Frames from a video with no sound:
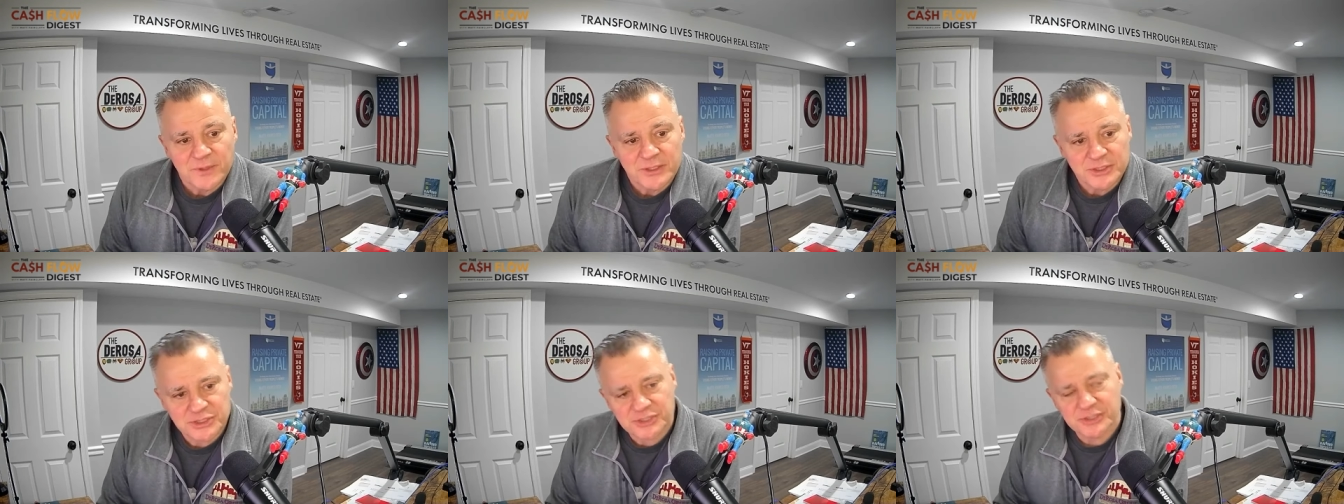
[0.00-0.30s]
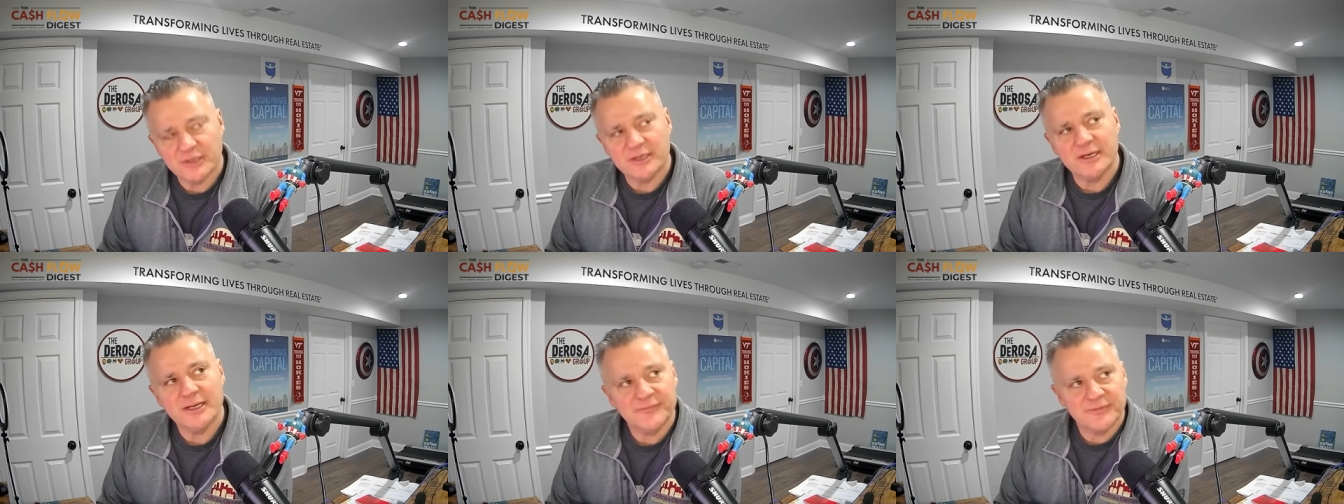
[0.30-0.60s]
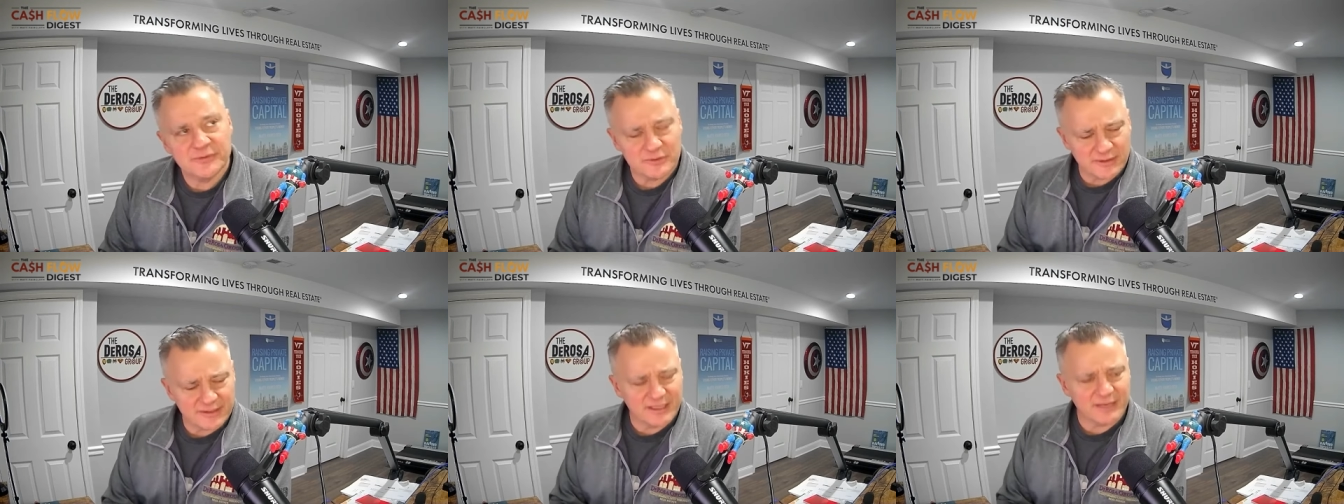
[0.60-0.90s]
should
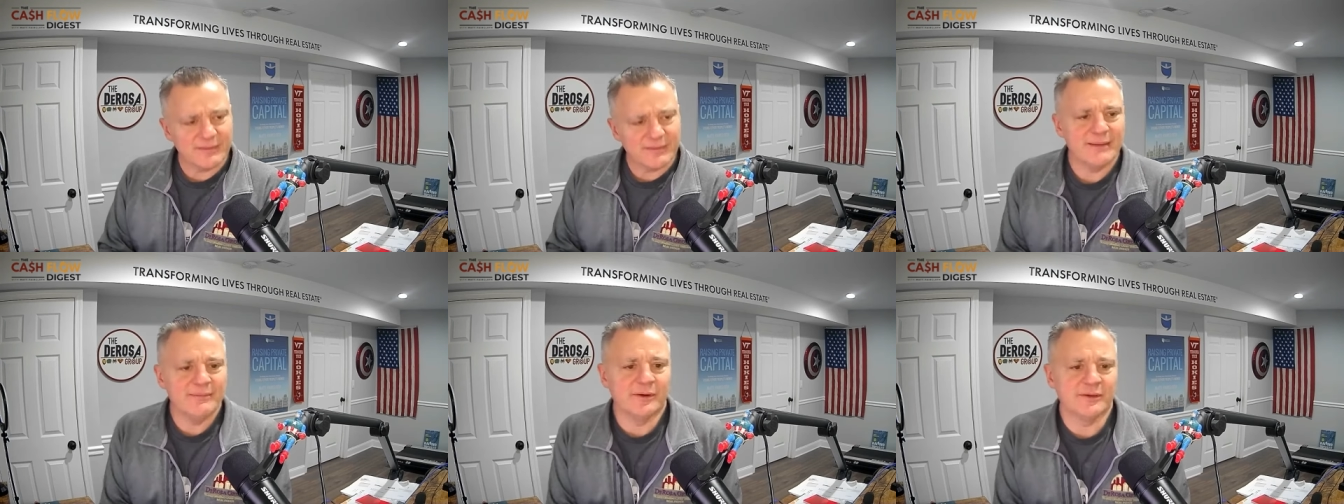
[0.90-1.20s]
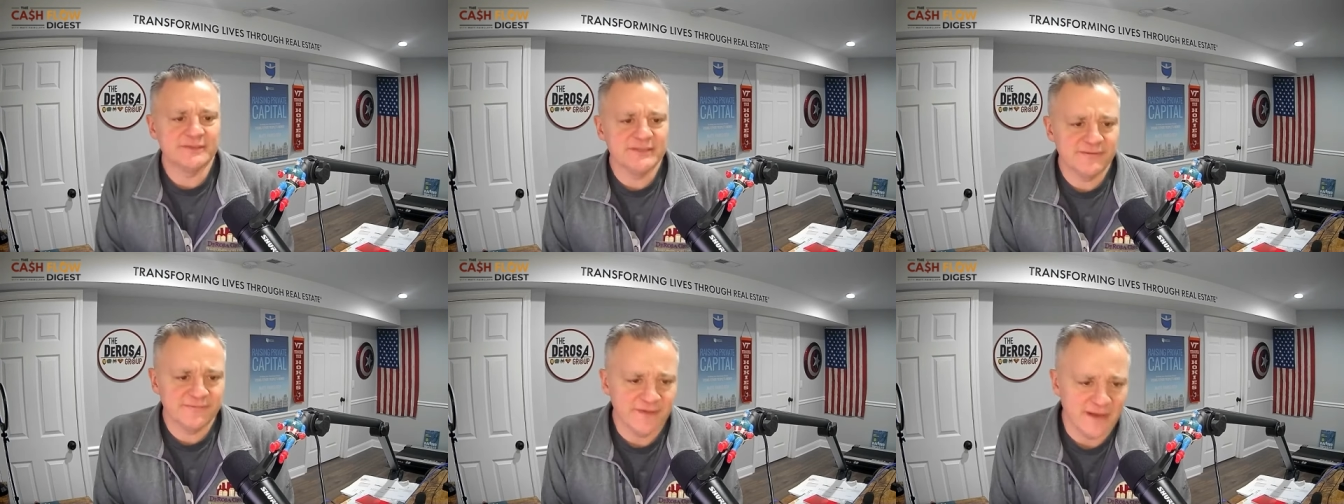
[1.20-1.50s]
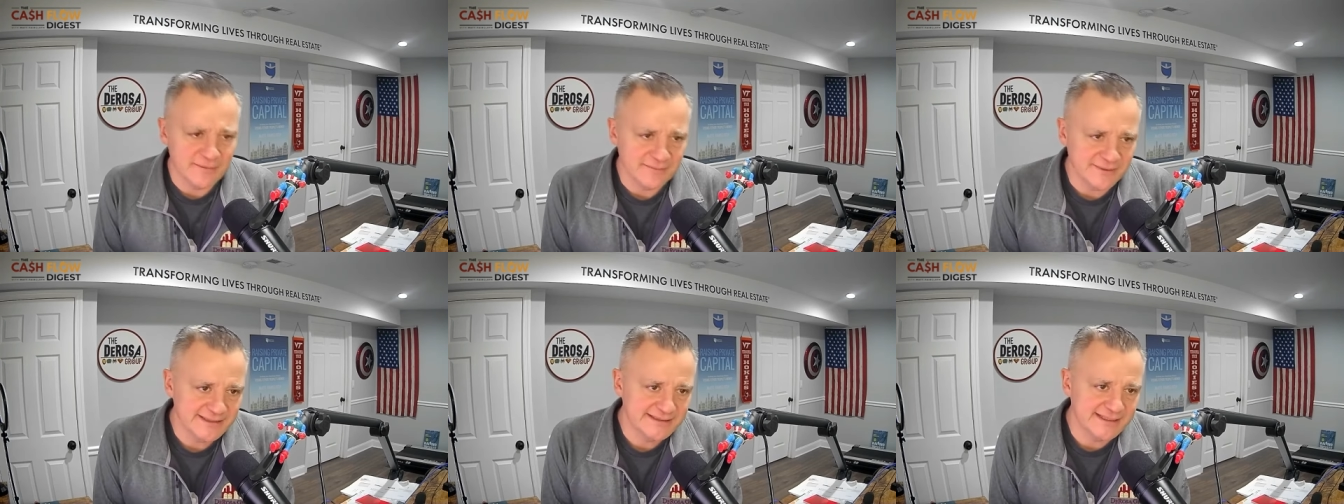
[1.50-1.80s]
if you're looking to buy
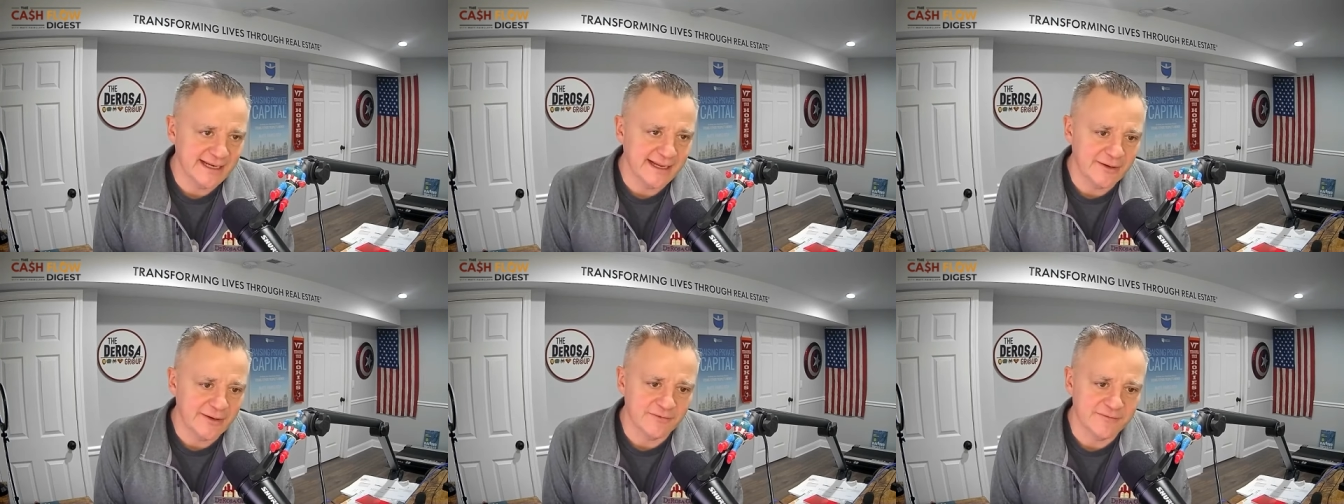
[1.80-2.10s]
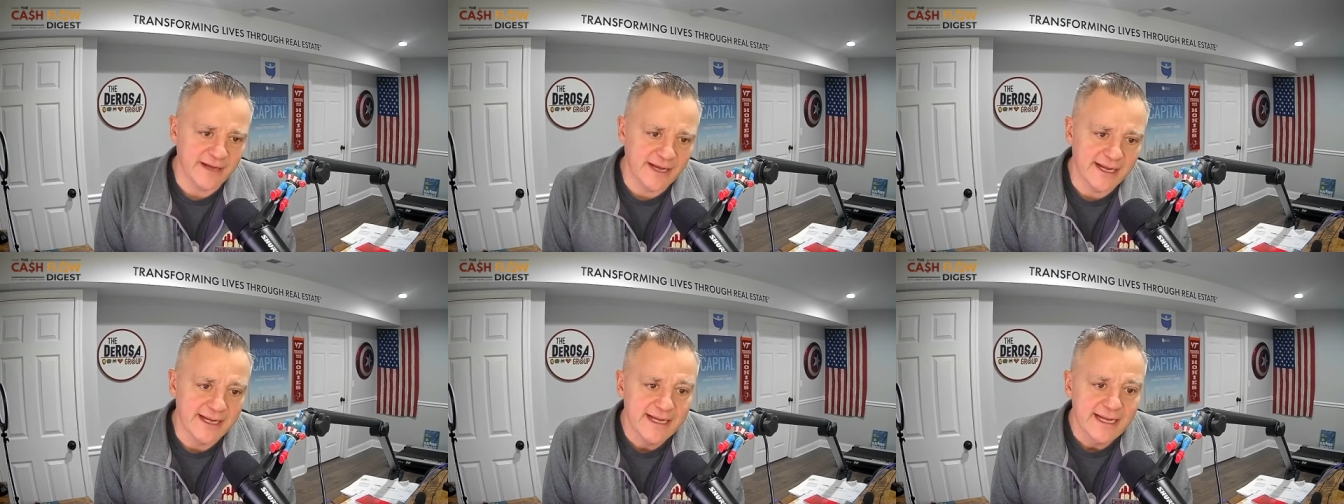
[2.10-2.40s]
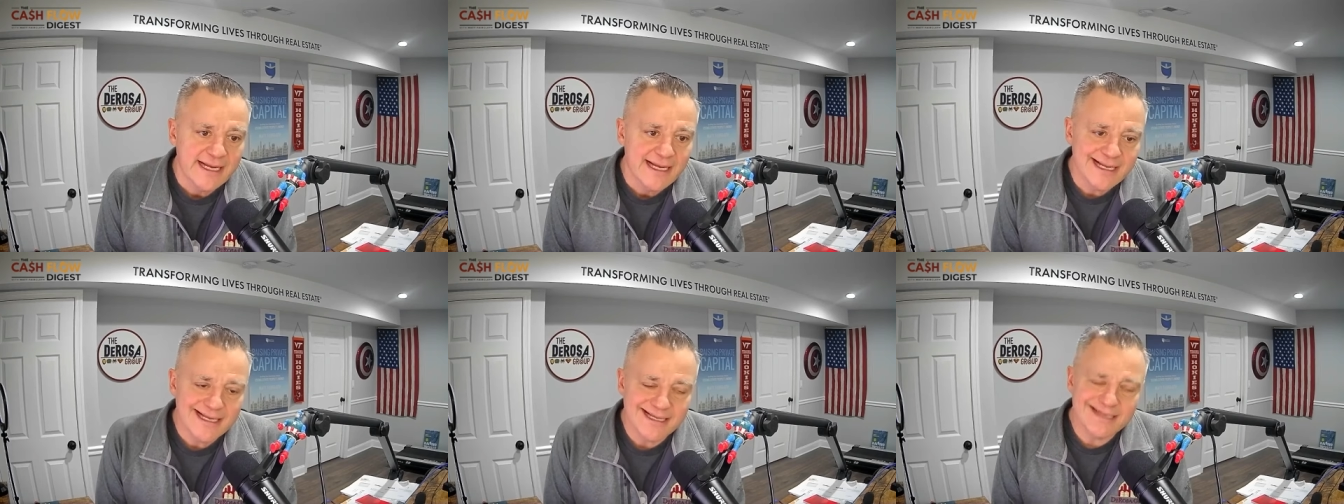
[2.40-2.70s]
multifamily today, Hervé,
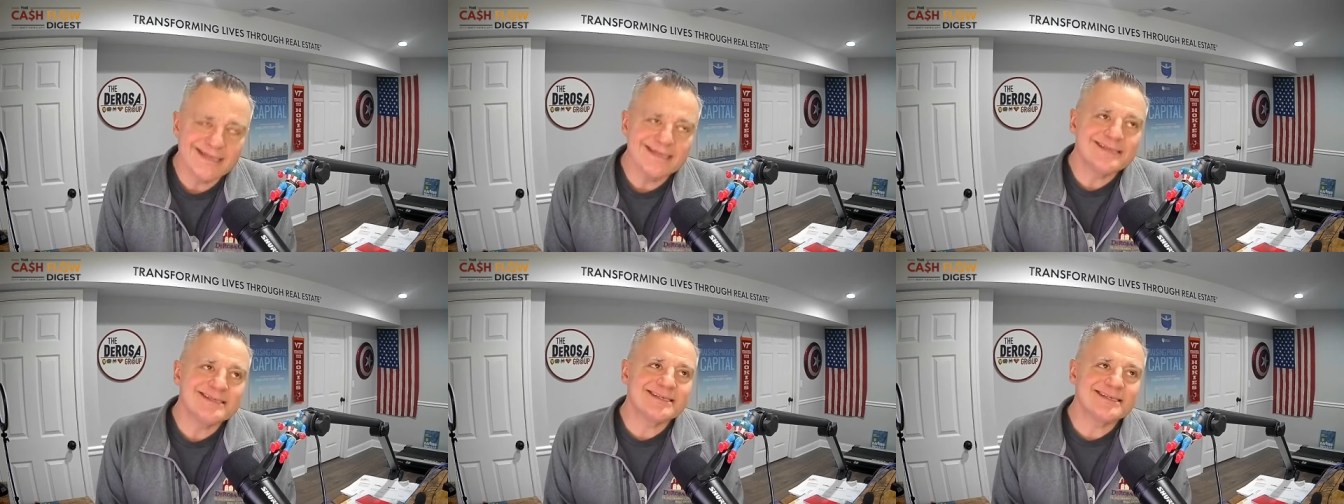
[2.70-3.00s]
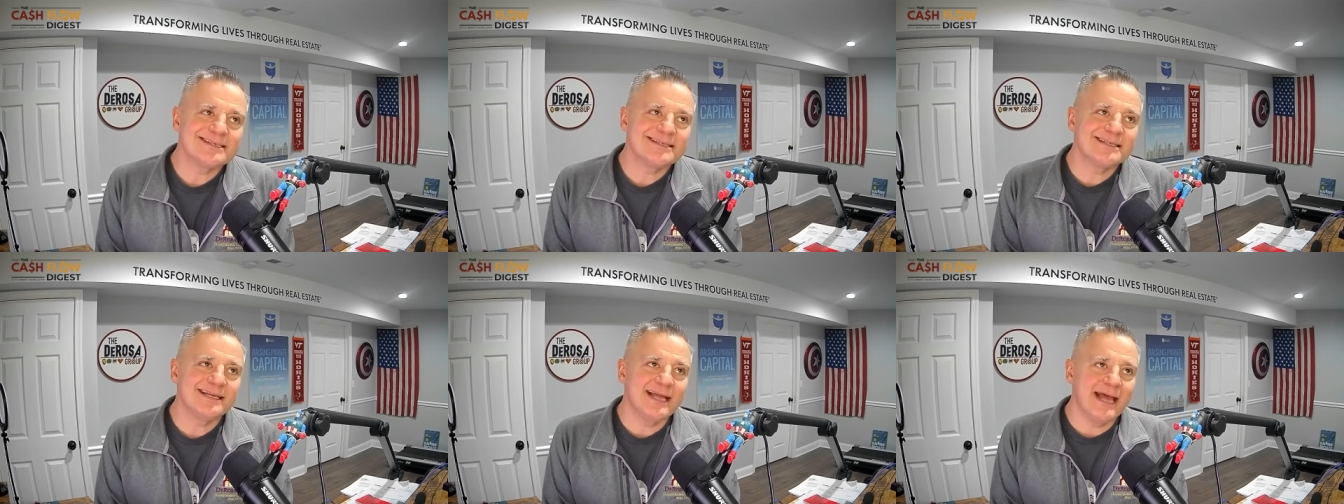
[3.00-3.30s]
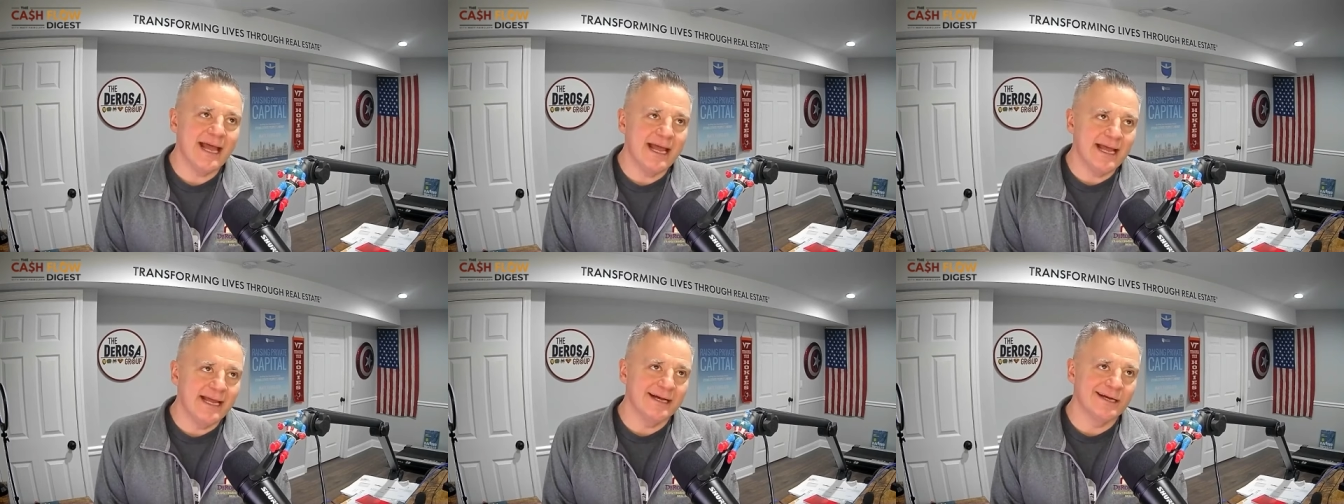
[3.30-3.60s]
is
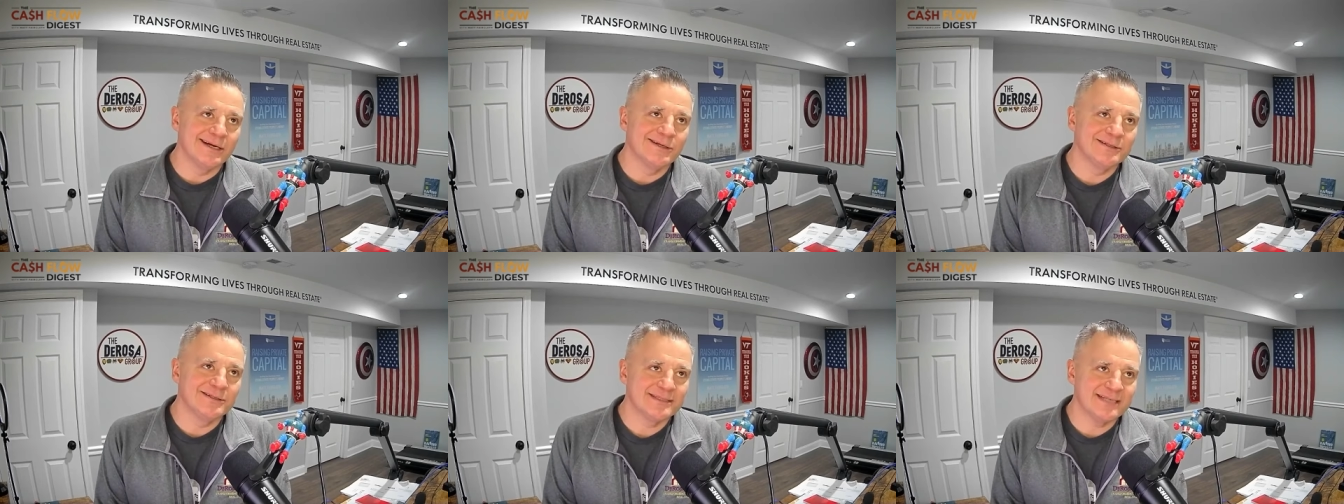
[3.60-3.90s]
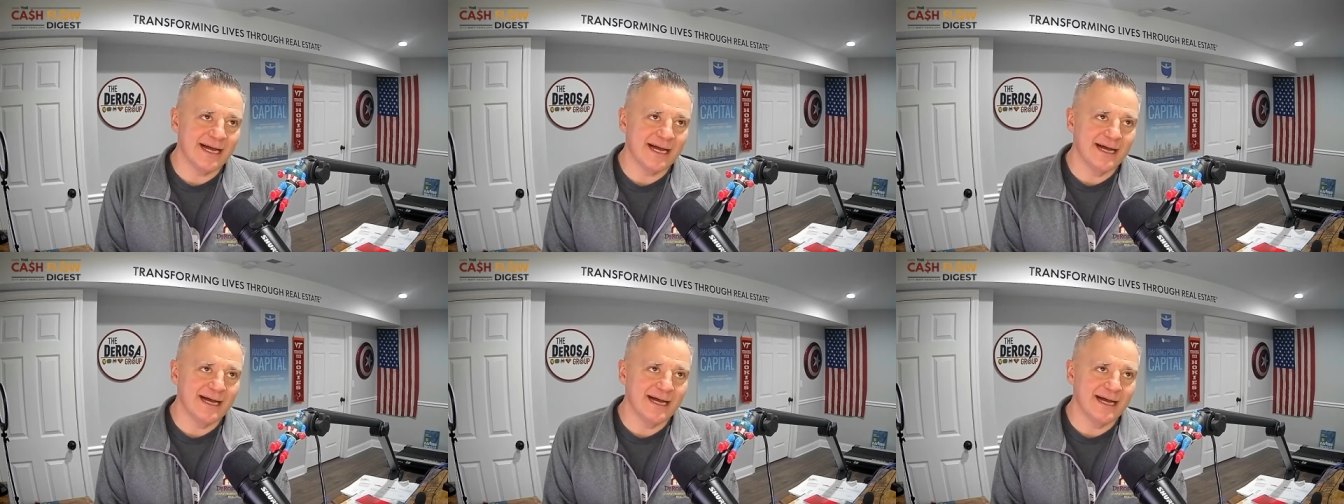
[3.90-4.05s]
today a good